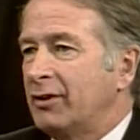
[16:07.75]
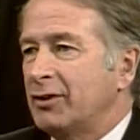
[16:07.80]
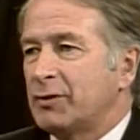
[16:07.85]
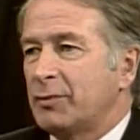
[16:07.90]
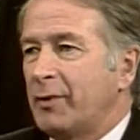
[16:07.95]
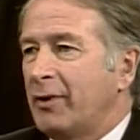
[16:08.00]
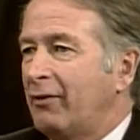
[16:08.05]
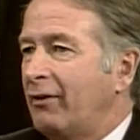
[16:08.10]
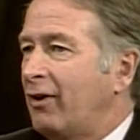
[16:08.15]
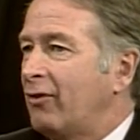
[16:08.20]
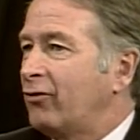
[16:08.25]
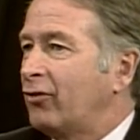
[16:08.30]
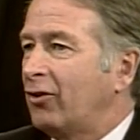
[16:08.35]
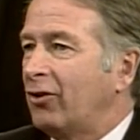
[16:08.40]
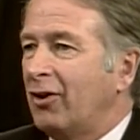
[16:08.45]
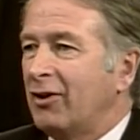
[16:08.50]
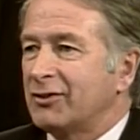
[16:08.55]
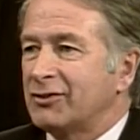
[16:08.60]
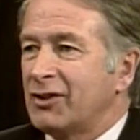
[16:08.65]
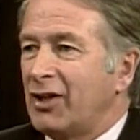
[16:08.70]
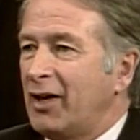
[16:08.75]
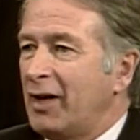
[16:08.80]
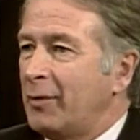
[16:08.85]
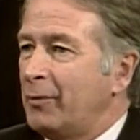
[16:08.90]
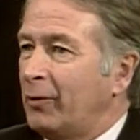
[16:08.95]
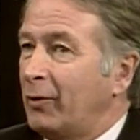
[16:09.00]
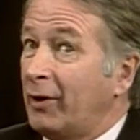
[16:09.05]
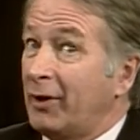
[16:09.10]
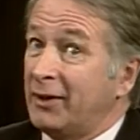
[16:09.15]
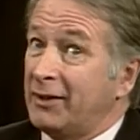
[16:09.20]
Yeah. It's been around for a long time.
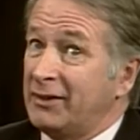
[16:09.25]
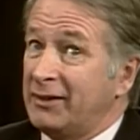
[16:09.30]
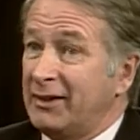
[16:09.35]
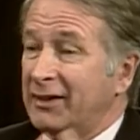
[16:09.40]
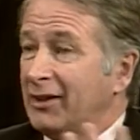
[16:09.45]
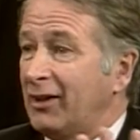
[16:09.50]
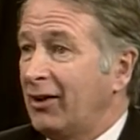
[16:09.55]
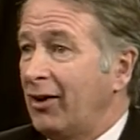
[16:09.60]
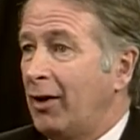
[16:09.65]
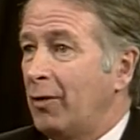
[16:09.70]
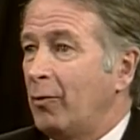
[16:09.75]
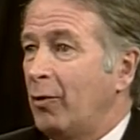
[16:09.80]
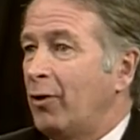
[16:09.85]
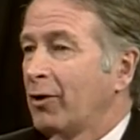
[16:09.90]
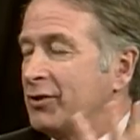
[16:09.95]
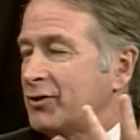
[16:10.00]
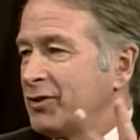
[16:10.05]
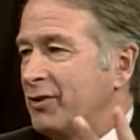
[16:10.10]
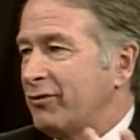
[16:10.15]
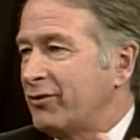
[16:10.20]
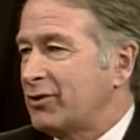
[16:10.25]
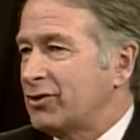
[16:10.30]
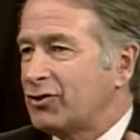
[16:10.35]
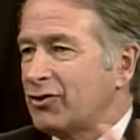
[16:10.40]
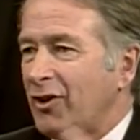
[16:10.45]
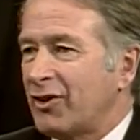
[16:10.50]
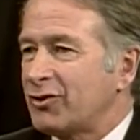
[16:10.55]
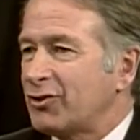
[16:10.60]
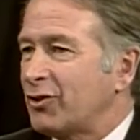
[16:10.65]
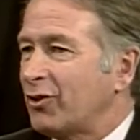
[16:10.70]
We're going to need it a lot more as
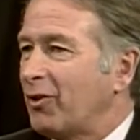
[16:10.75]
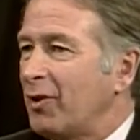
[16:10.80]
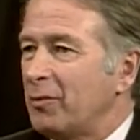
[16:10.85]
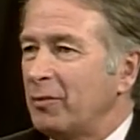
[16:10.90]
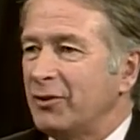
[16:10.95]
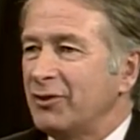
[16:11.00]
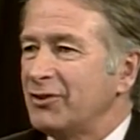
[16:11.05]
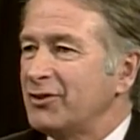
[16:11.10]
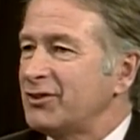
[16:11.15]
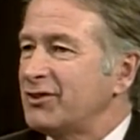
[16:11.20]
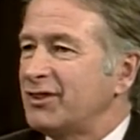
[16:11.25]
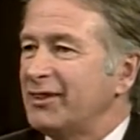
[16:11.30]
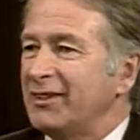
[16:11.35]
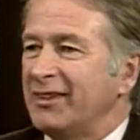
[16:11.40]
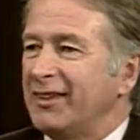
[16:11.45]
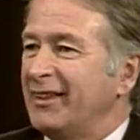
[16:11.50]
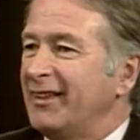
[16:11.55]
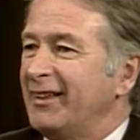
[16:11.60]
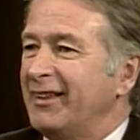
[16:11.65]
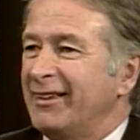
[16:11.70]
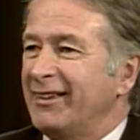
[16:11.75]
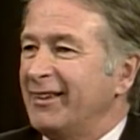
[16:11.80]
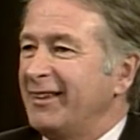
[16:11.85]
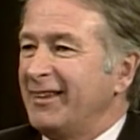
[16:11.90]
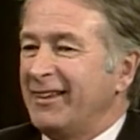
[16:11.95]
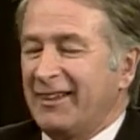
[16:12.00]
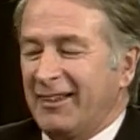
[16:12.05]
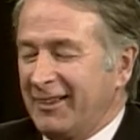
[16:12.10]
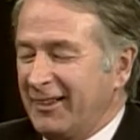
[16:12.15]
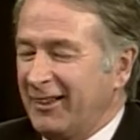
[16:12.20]
infrastructure crumbles
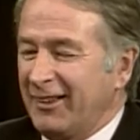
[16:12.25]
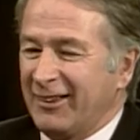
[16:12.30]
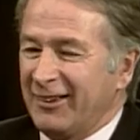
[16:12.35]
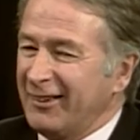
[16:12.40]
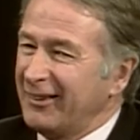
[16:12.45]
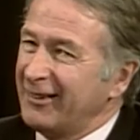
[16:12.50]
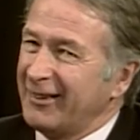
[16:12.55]
and